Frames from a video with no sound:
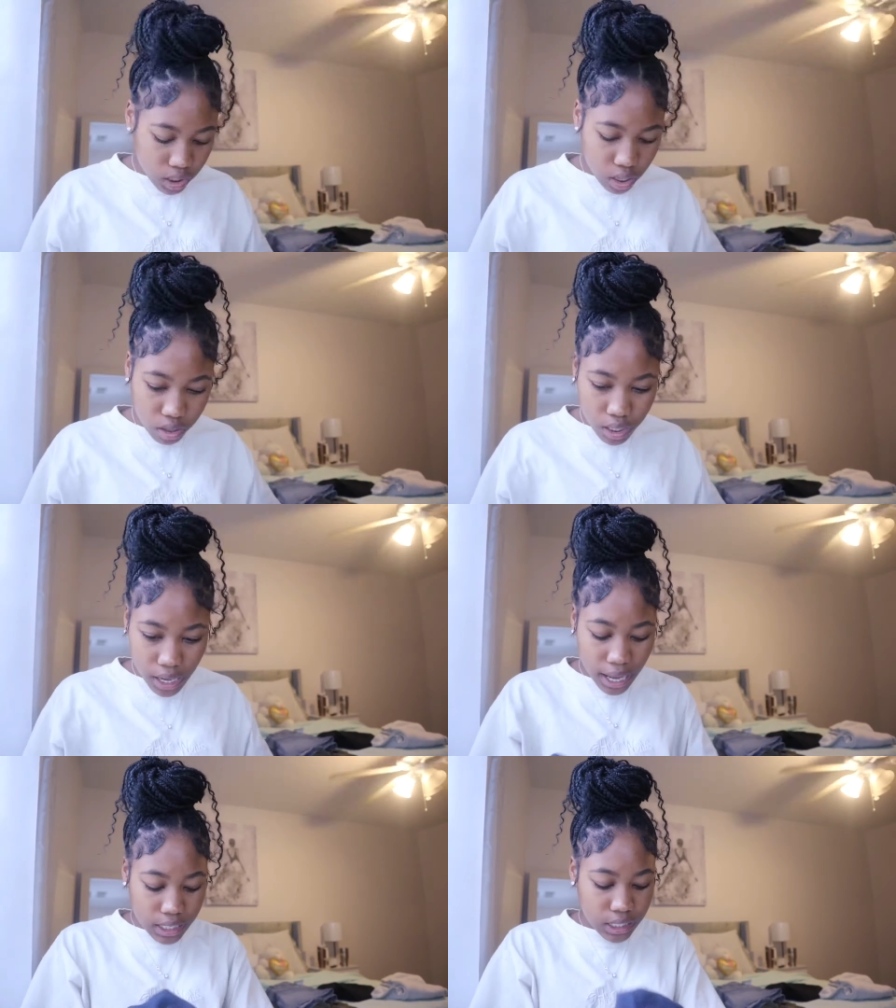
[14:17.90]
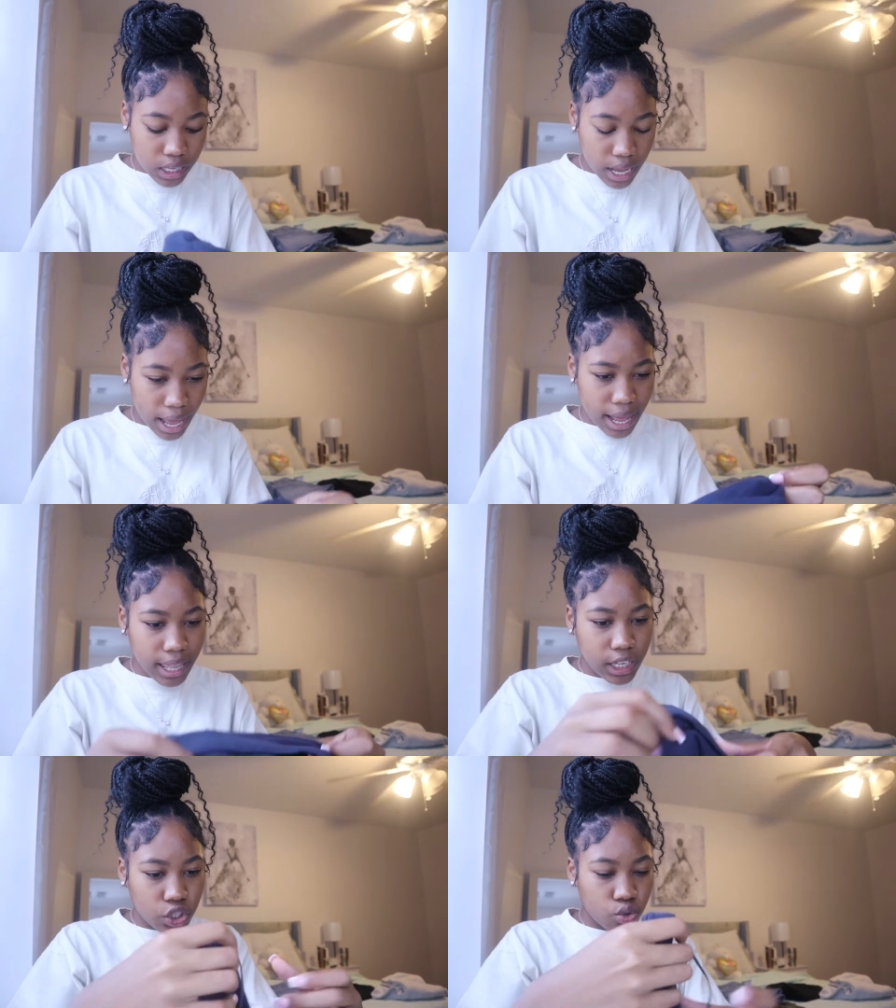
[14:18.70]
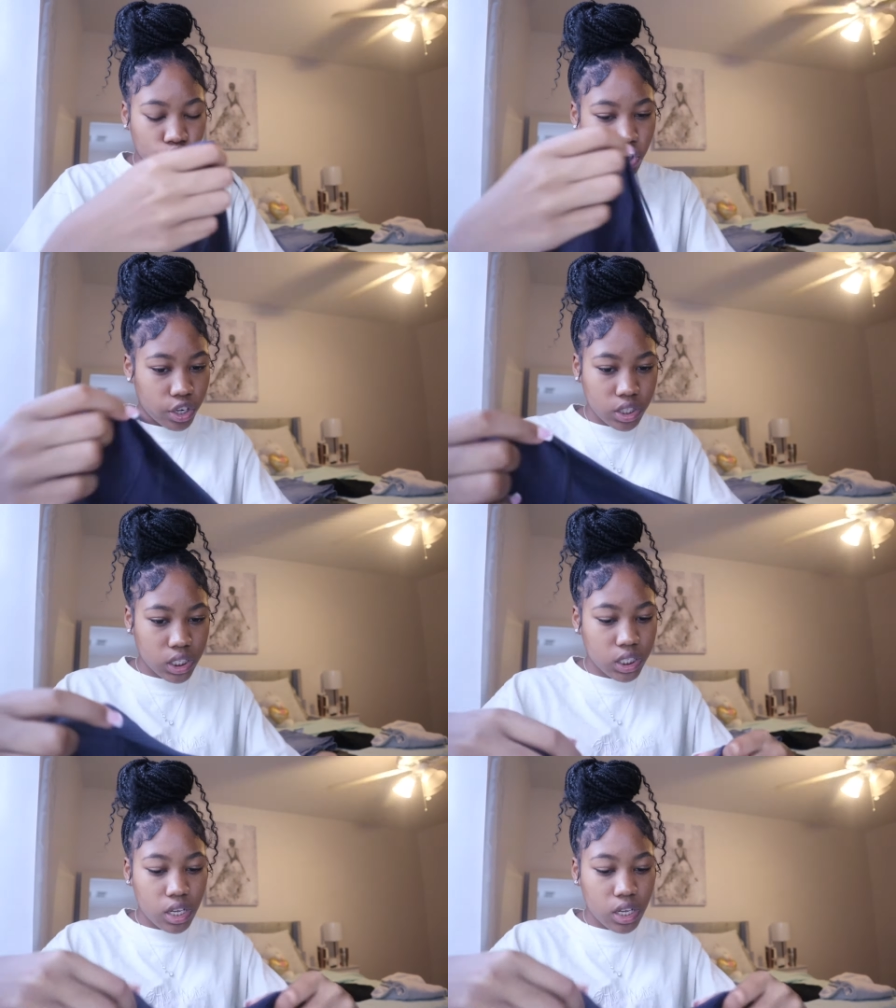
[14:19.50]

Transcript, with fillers: So the next thing I got like two shirts.